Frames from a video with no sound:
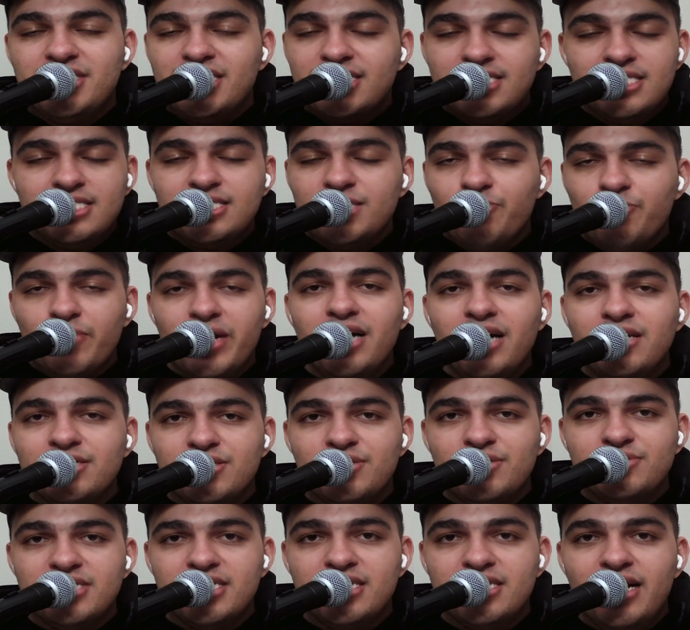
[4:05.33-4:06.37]
This is a Real
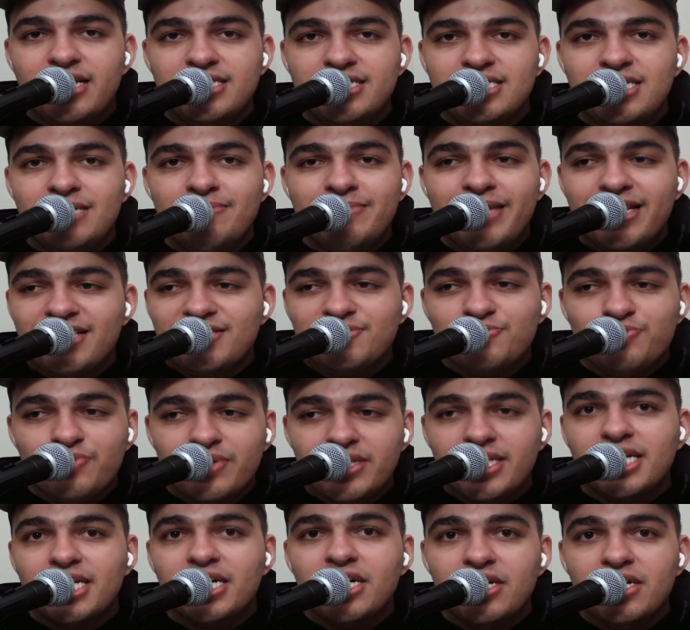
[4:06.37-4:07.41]
Sociedad team that is
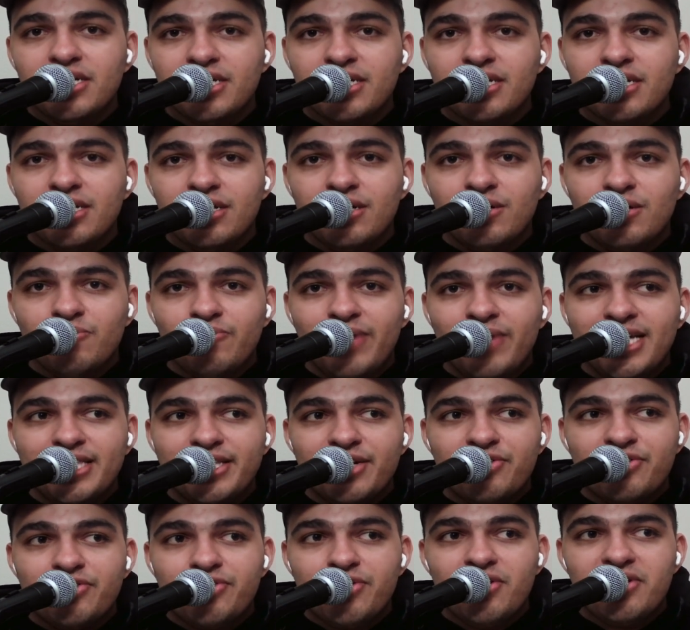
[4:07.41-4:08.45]
really good, right?
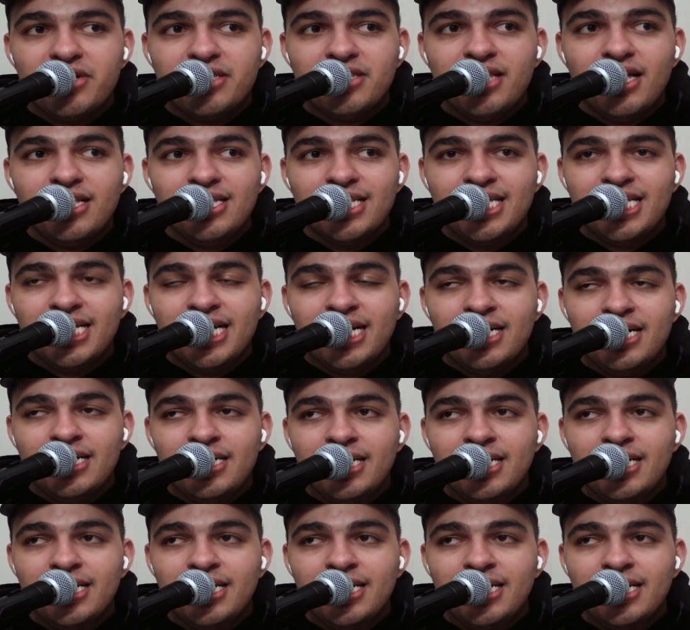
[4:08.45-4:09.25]
They're third in La Liga,